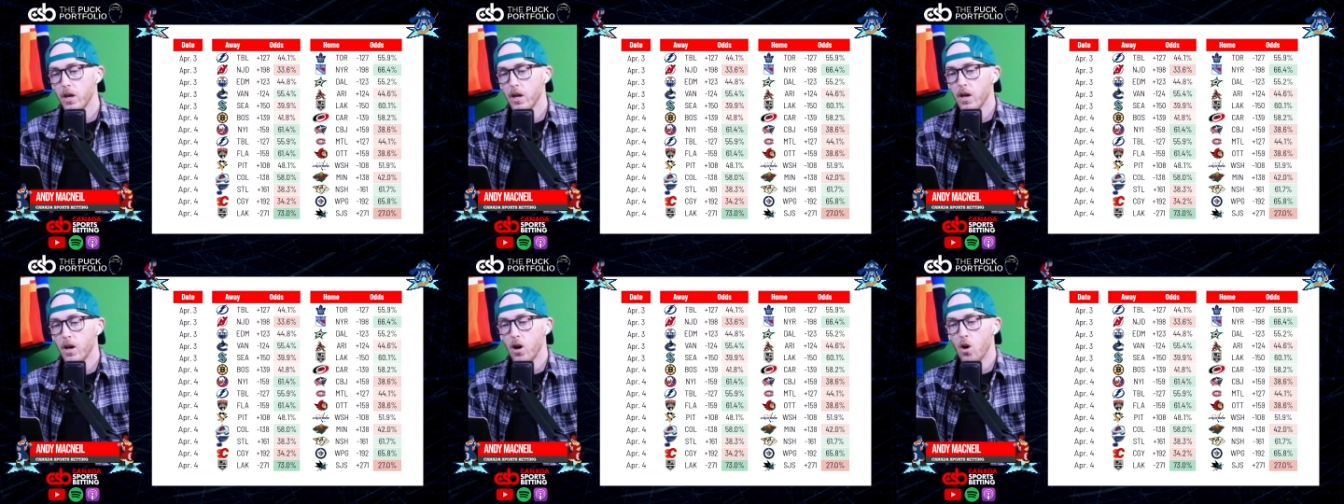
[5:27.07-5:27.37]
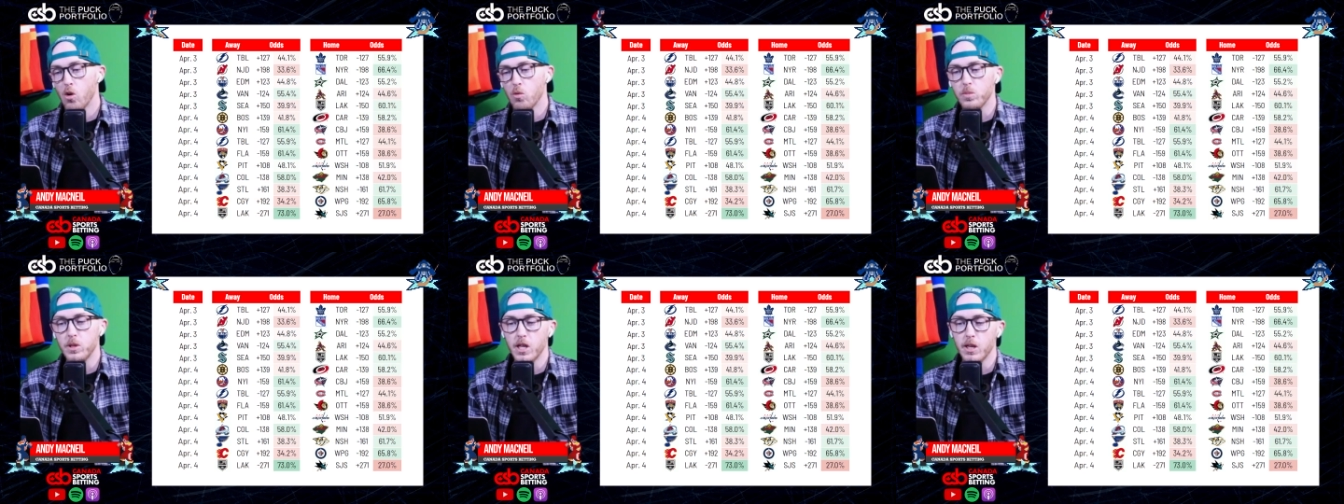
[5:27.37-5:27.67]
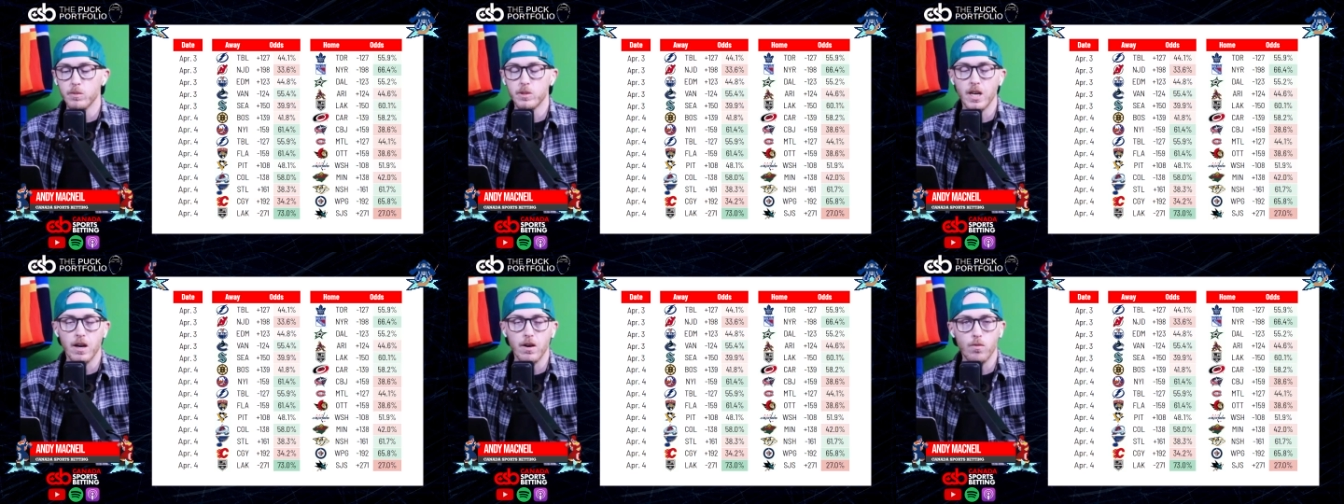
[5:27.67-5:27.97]
Home
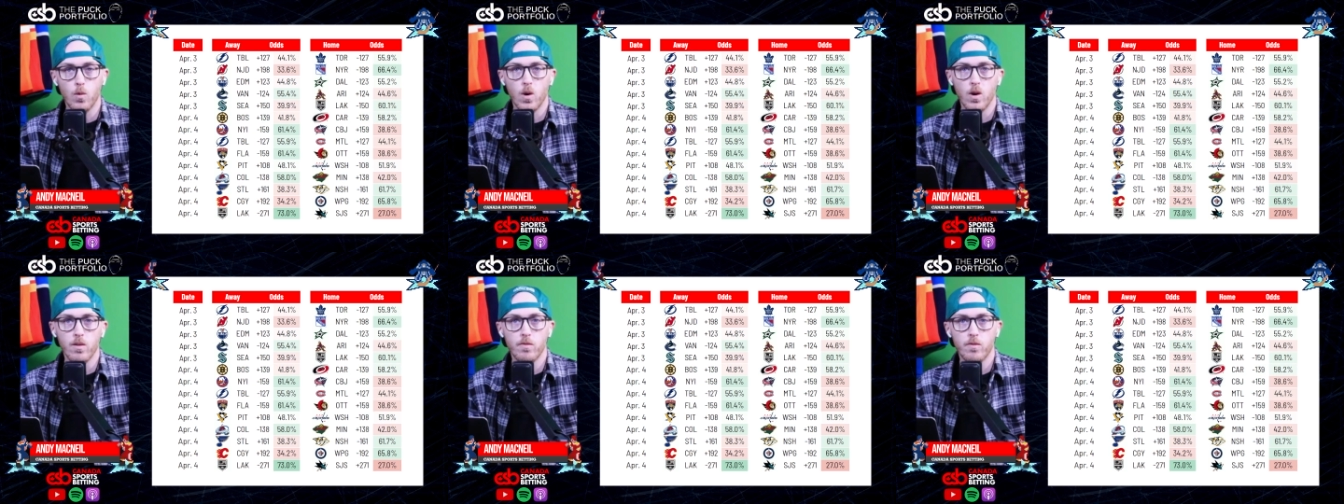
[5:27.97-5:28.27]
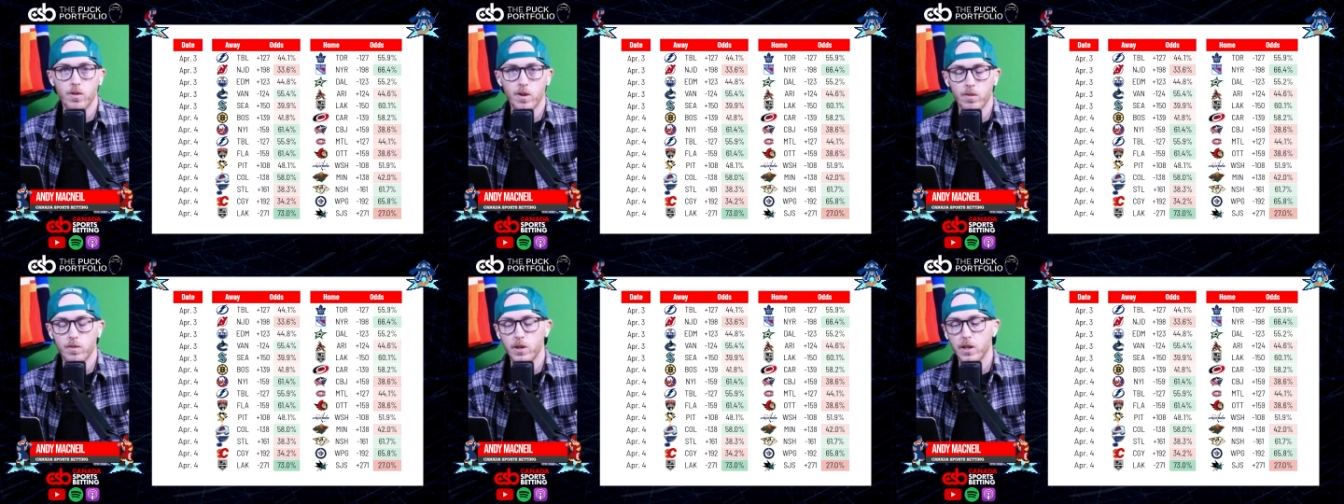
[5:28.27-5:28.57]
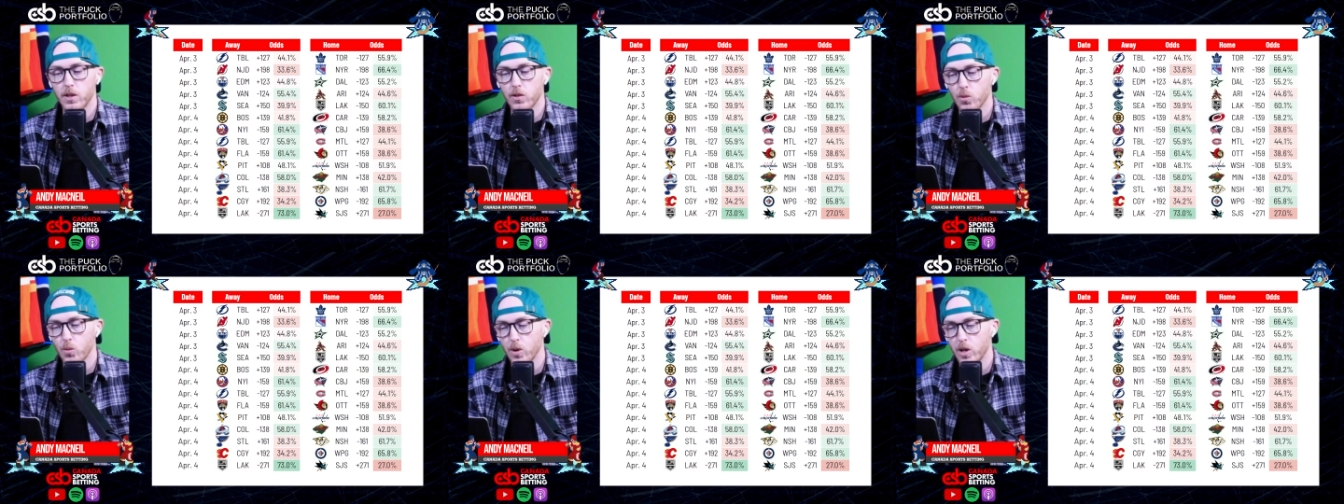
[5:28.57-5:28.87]
teams have won
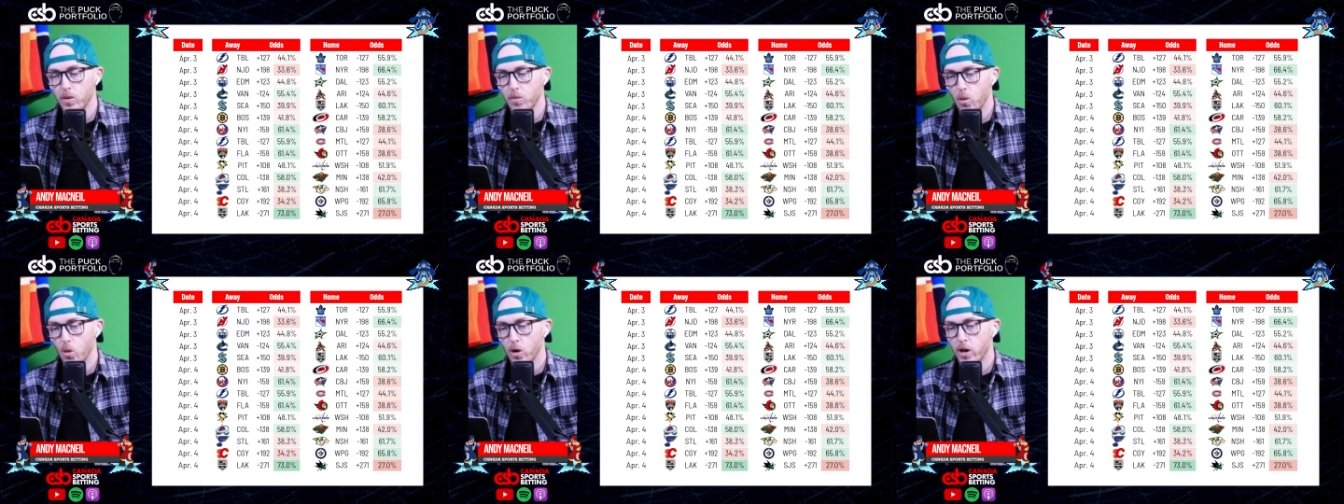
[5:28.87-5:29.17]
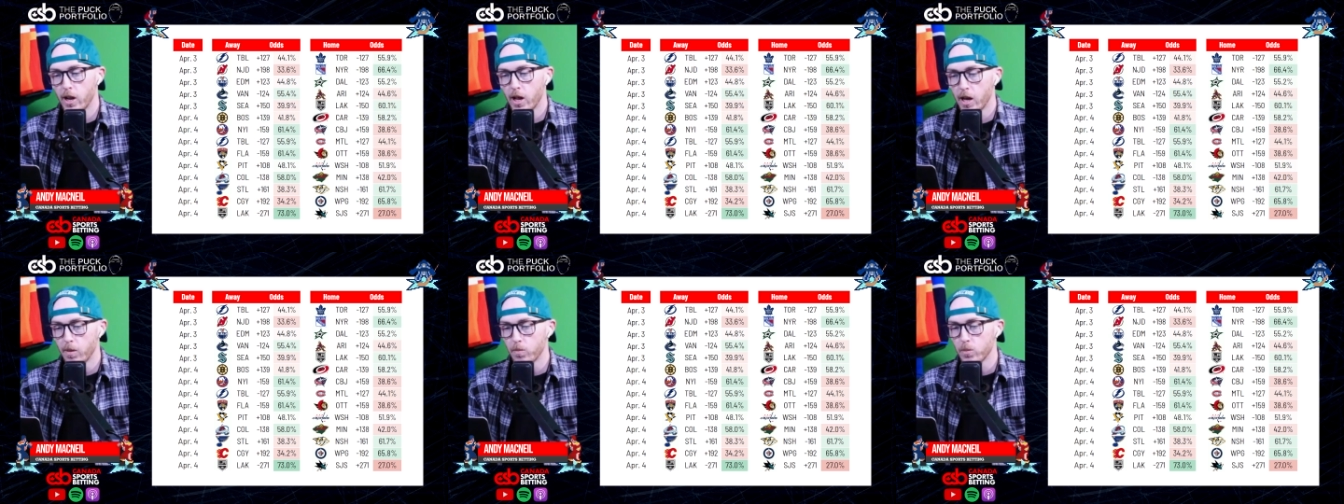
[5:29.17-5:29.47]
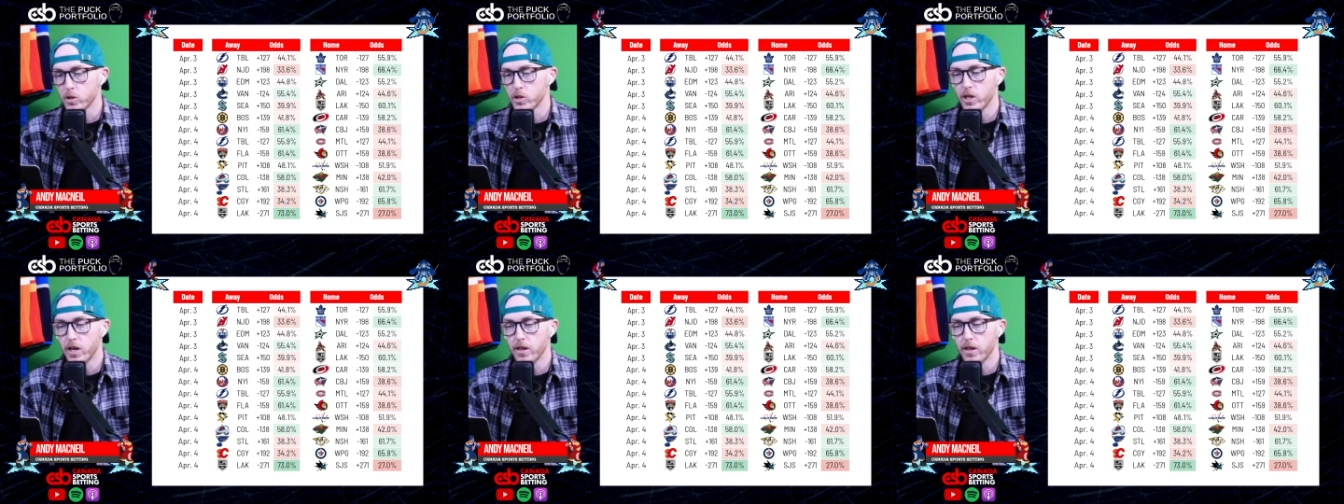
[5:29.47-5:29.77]

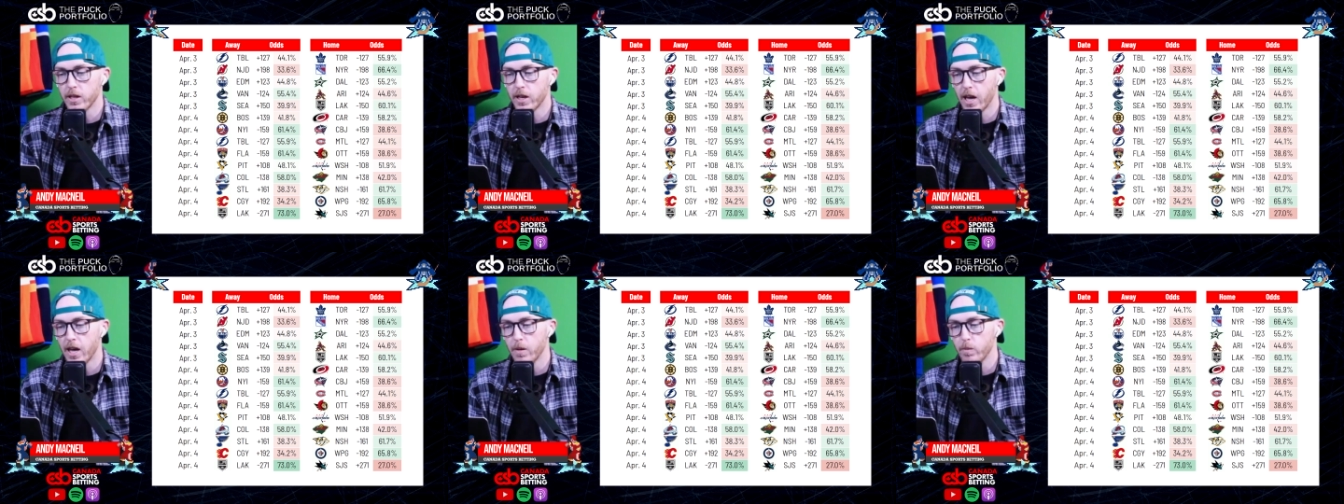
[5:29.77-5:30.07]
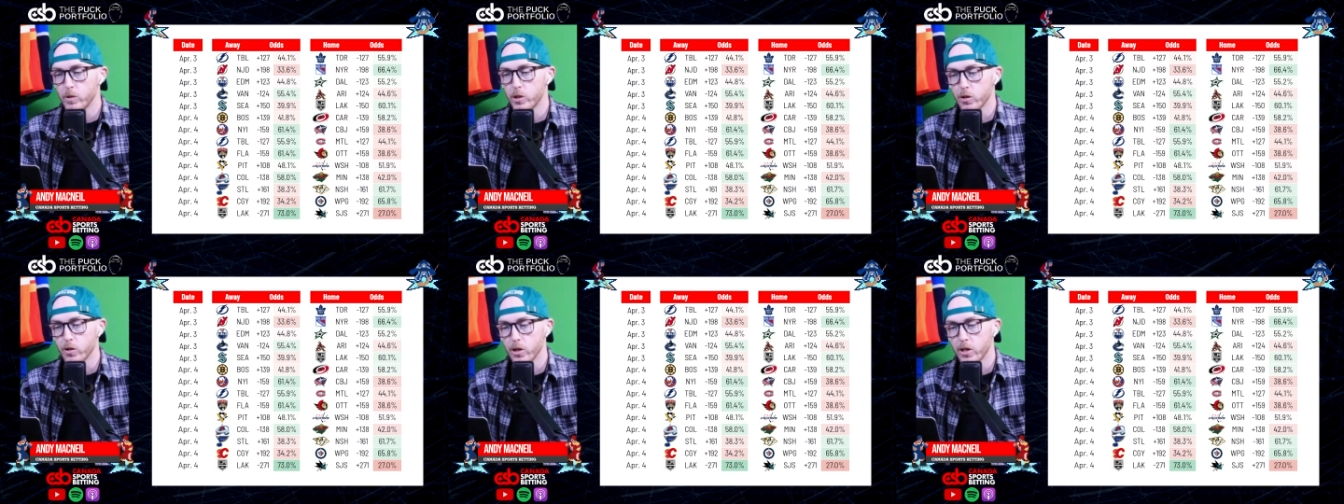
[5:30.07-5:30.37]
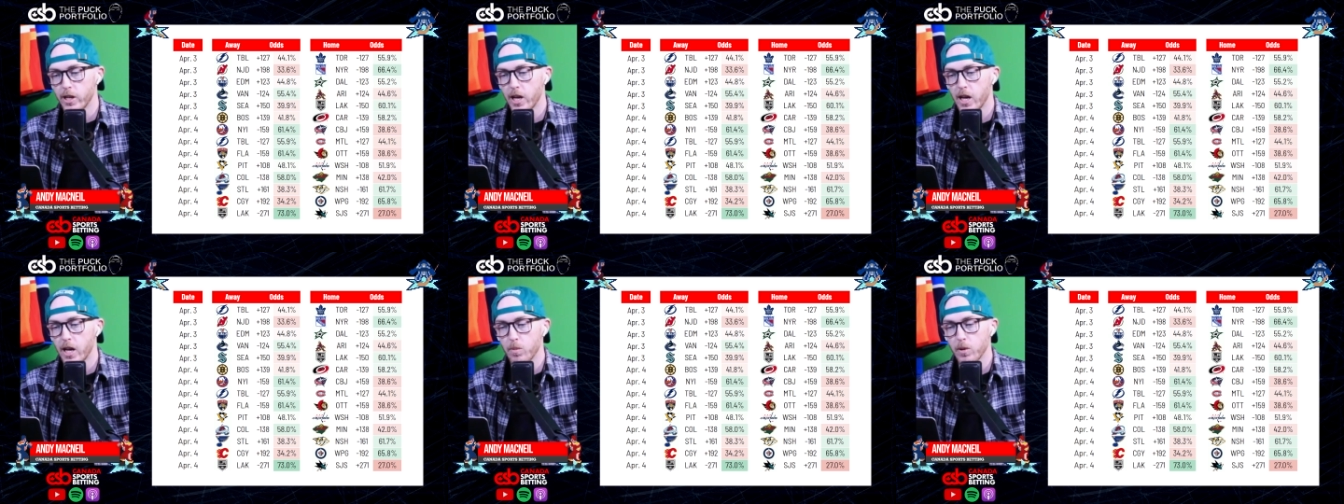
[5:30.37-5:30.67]
53.8% of the games year to
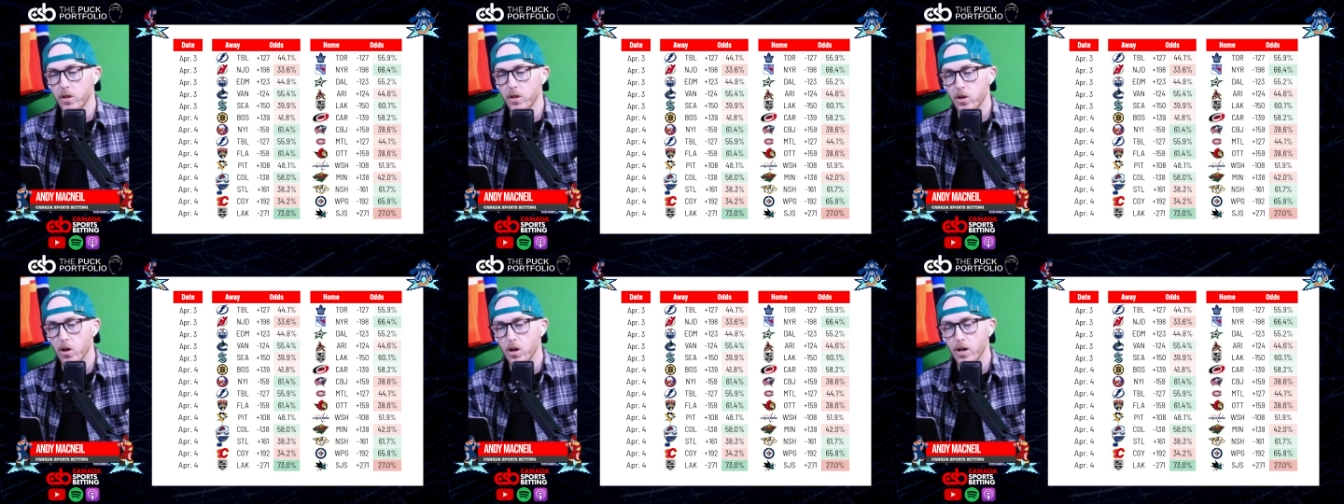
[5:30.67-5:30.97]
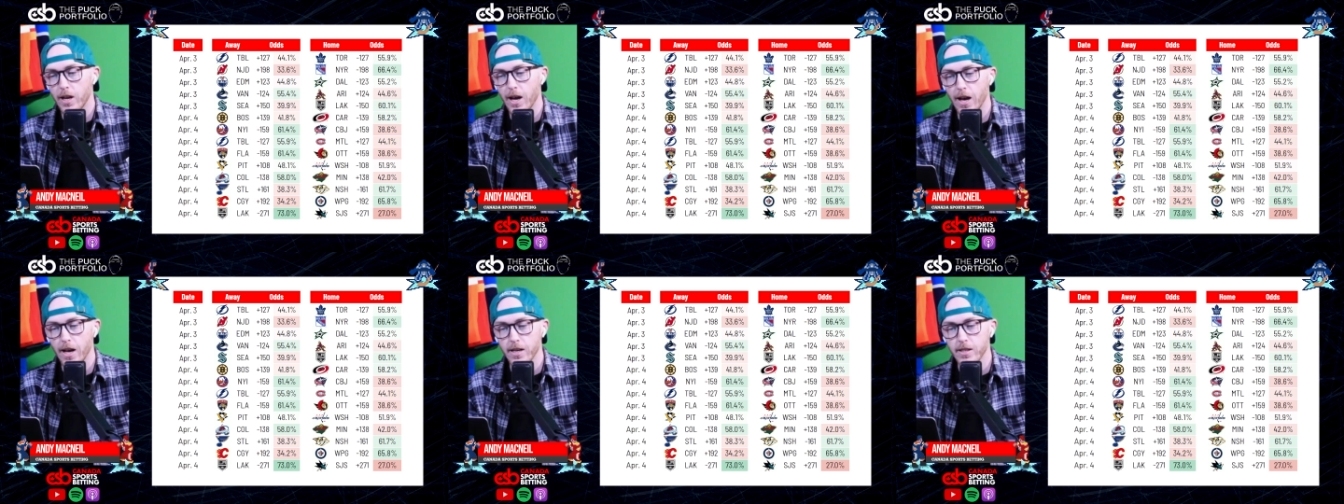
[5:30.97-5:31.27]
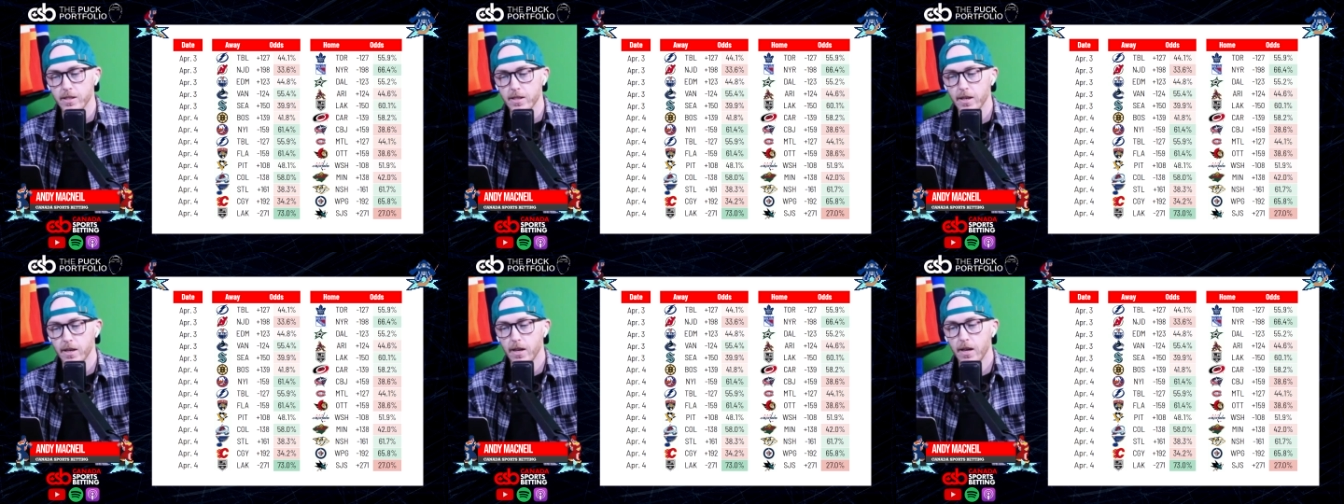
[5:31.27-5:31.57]
date, but the good
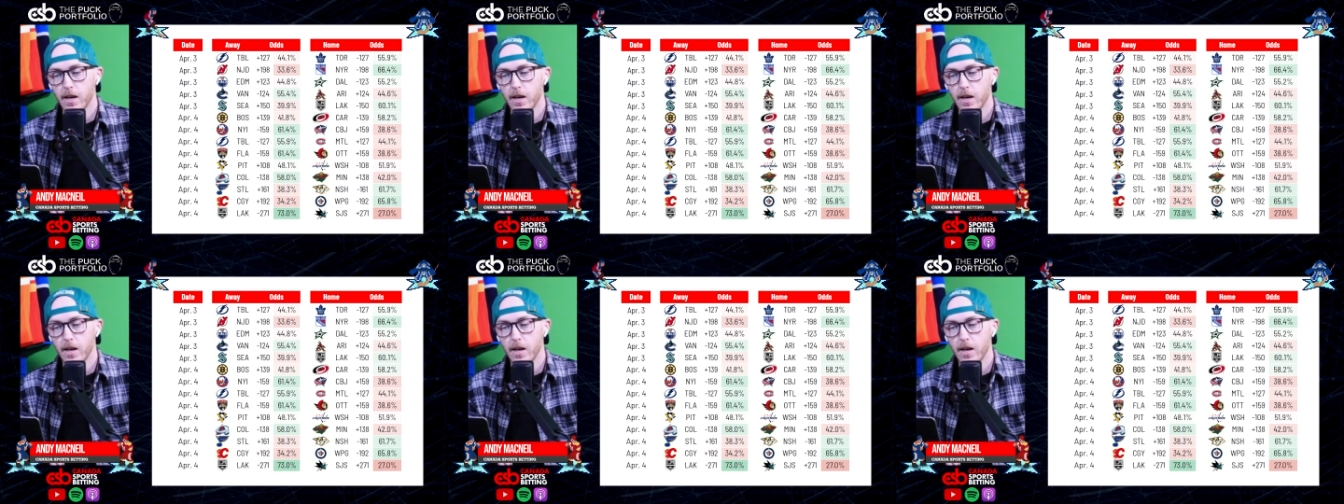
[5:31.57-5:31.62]
guys